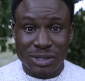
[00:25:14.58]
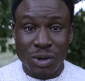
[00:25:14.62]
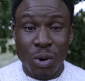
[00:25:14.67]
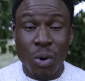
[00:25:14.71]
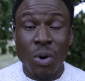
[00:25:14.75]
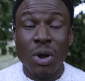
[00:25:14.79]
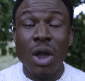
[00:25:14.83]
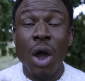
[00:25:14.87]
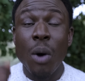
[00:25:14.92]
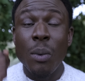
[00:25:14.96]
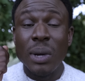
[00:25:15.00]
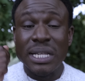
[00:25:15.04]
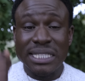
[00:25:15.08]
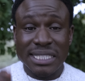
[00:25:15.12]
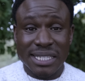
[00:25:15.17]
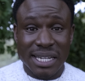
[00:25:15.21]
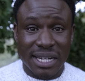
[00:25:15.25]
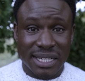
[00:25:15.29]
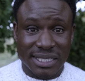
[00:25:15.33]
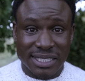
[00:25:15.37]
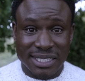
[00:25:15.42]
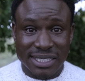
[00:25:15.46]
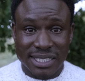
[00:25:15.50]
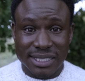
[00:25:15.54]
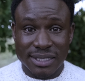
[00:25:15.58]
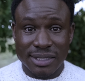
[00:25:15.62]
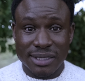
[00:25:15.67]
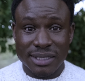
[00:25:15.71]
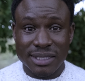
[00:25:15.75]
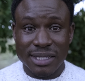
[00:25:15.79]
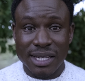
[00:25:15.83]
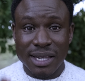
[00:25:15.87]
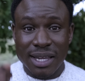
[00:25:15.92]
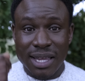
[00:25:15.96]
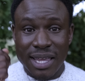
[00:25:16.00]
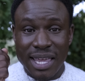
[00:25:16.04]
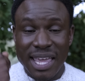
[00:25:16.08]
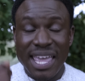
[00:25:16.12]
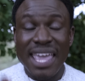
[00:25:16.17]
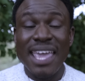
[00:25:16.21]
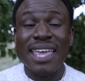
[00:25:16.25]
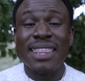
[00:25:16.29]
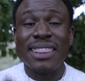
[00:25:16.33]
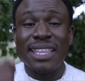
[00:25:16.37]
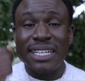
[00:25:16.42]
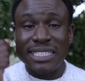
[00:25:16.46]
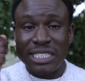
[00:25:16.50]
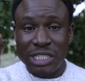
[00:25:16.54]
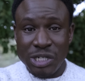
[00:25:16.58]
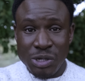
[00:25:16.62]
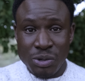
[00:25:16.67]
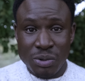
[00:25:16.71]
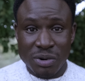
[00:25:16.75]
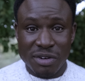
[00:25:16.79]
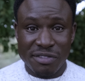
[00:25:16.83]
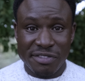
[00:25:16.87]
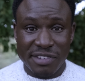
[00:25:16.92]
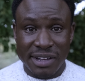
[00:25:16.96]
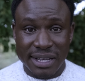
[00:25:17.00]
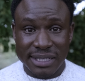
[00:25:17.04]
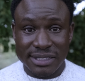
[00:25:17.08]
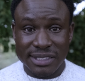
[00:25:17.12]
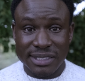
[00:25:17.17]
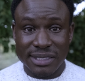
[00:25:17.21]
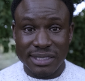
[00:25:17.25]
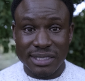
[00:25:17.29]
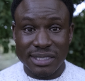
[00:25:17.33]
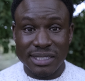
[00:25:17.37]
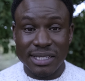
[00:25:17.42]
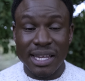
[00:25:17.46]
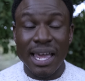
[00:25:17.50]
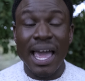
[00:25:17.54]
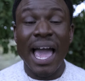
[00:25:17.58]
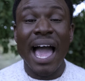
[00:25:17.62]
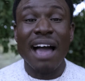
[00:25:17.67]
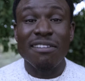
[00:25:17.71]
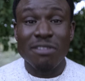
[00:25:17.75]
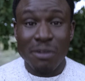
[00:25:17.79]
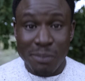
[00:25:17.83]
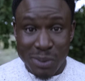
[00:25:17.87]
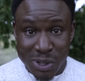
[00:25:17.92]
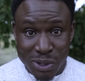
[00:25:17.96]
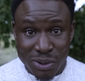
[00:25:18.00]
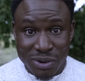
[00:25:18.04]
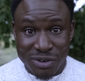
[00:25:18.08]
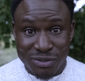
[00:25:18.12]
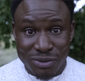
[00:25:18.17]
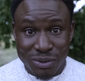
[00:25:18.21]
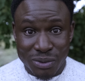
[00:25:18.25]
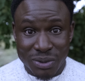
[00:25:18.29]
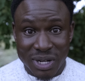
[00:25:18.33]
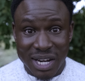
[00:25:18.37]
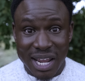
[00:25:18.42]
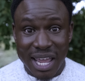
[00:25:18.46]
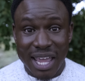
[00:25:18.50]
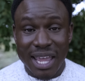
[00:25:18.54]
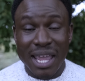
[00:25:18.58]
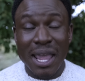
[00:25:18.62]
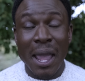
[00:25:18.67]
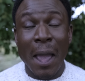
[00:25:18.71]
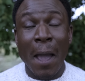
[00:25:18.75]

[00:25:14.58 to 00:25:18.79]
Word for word: or coincidences in this universe. Have a beautiful day.